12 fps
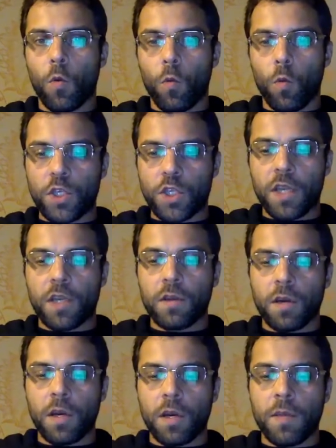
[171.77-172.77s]
We
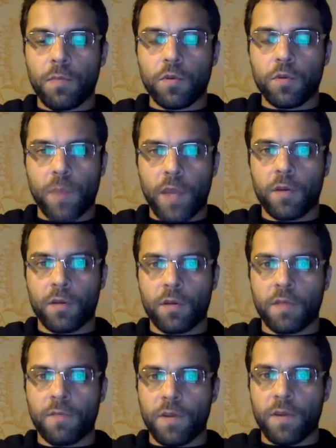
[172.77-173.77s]
generally push back on
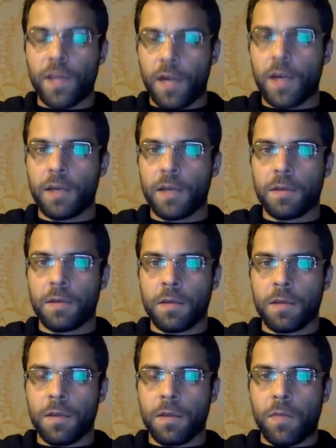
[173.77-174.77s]
that very hard,
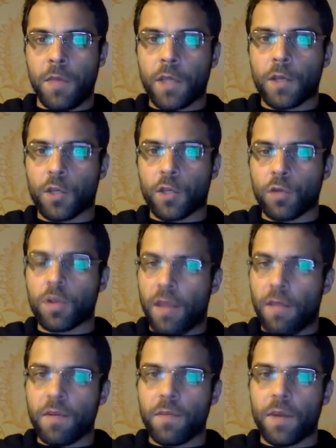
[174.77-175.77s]
making sure that
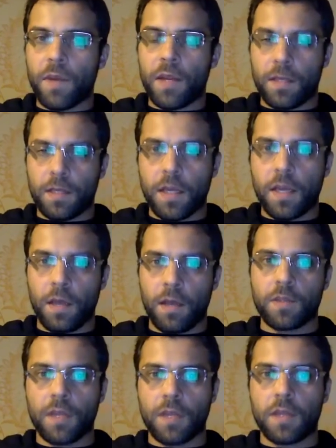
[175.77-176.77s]
everybody inside and
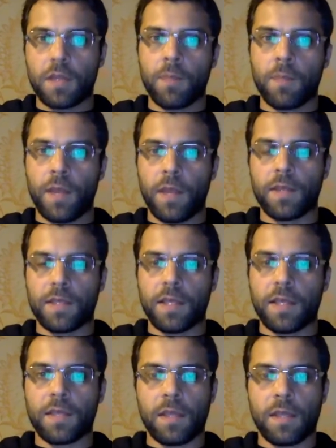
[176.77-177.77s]
outside the company
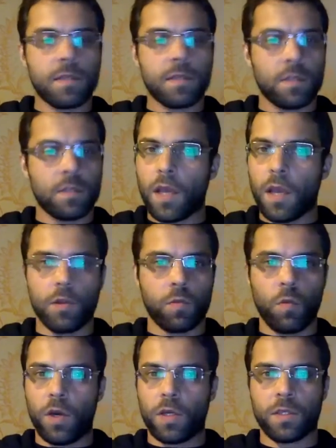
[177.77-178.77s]
understands that that's not how
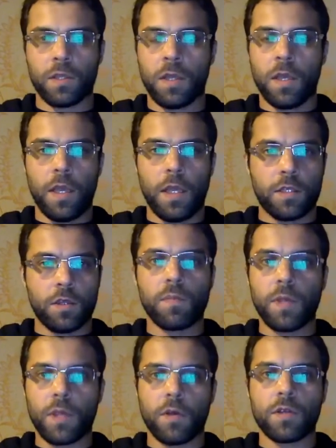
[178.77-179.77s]
it works. It's
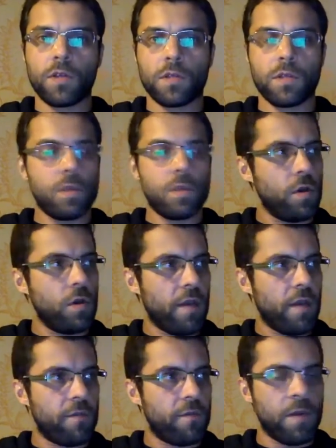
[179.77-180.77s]
not because you
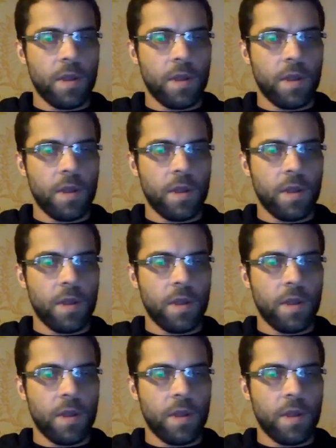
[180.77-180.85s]
have